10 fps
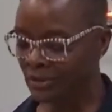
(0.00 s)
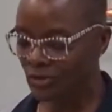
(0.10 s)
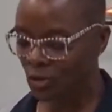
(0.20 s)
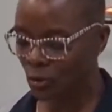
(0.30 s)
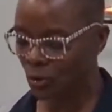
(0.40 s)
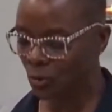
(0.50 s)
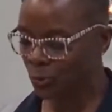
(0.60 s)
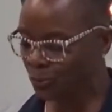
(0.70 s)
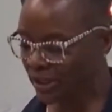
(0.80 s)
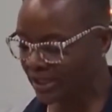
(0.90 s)
to
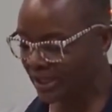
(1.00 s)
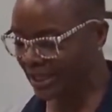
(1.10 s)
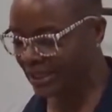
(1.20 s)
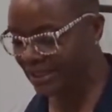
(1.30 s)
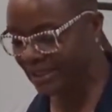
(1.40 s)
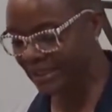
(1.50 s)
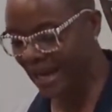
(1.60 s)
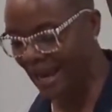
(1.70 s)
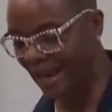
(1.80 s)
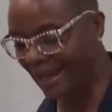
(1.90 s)
be
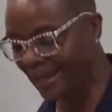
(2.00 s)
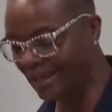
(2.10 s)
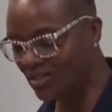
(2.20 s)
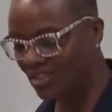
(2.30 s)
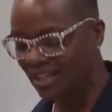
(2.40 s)
engaged